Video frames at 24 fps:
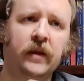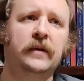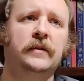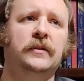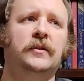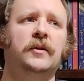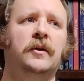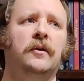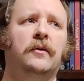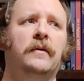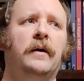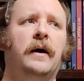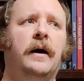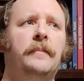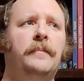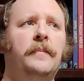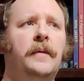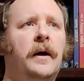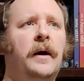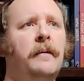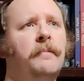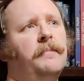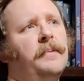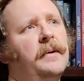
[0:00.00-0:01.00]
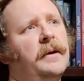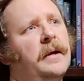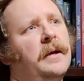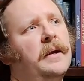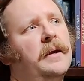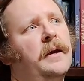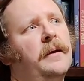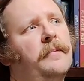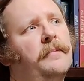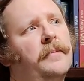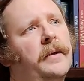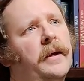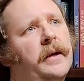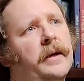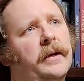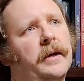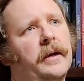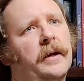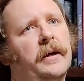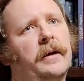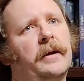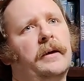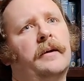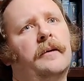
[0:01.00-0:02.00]
So I'm not picking up like
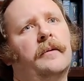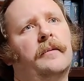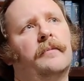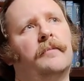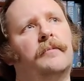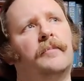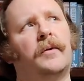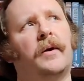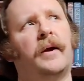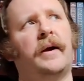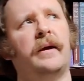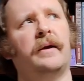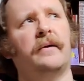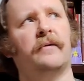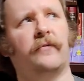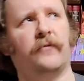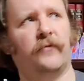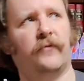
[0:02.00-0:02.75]
a bright,